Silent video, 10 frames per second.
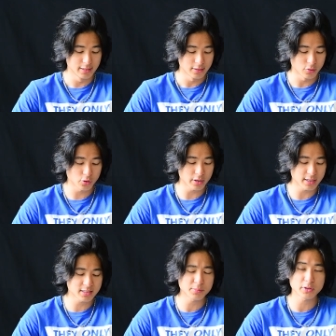or
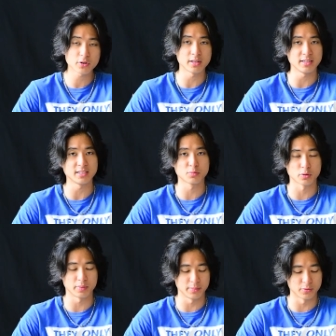exhibitor and
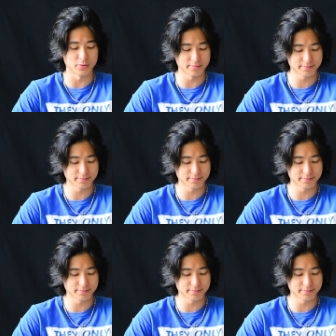eSport people.